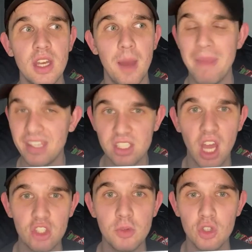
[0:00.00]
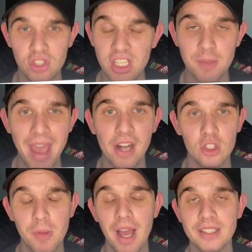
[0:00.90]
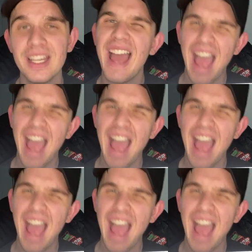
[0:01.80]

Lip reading: immense contributions in the batter's box.